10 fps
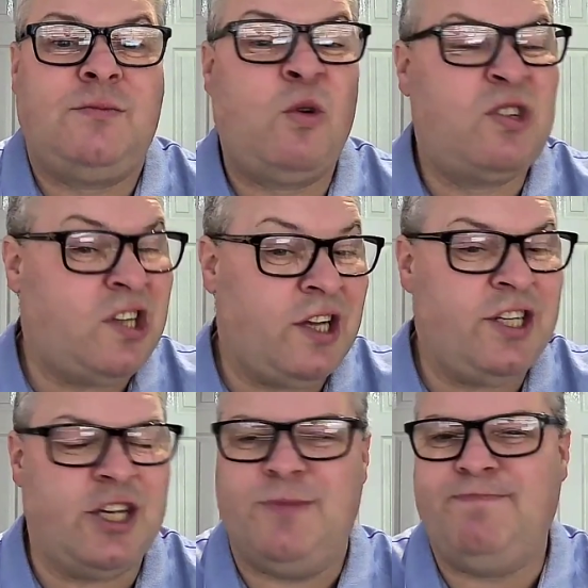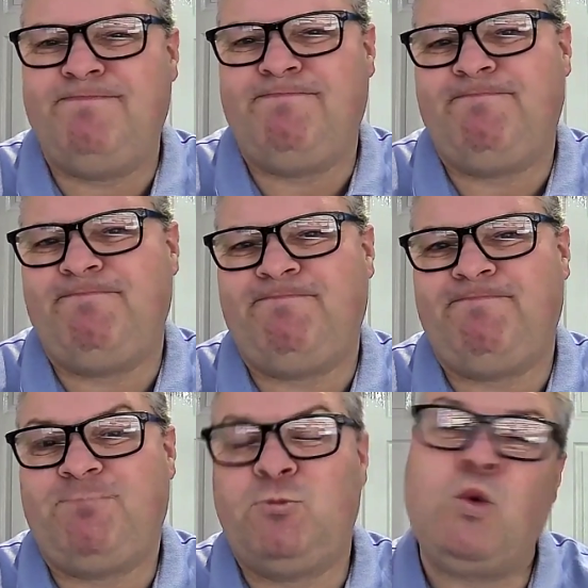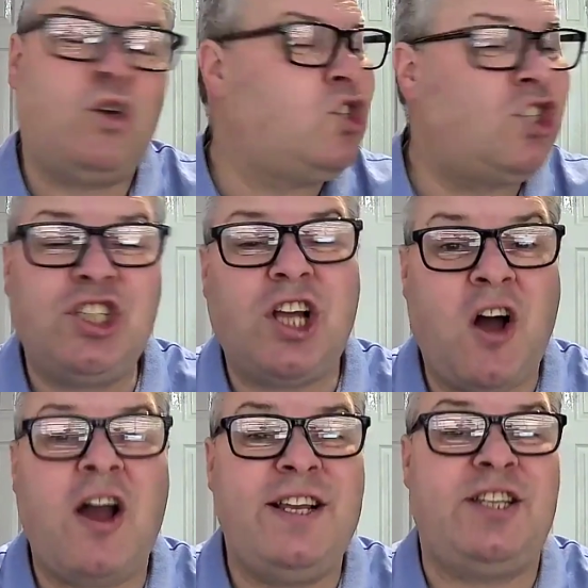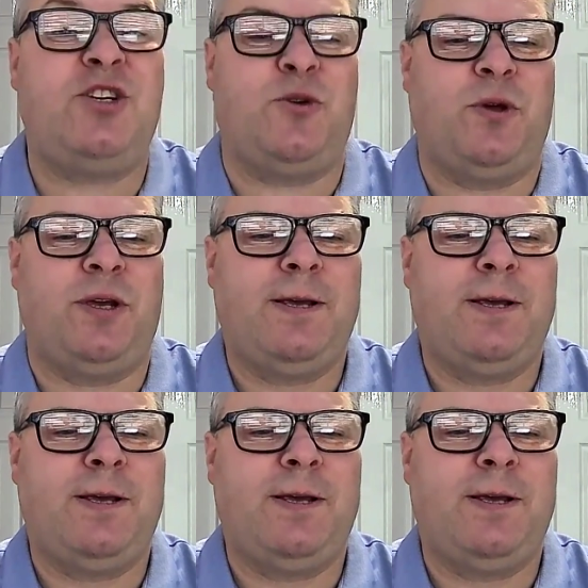what should I do? What should I do?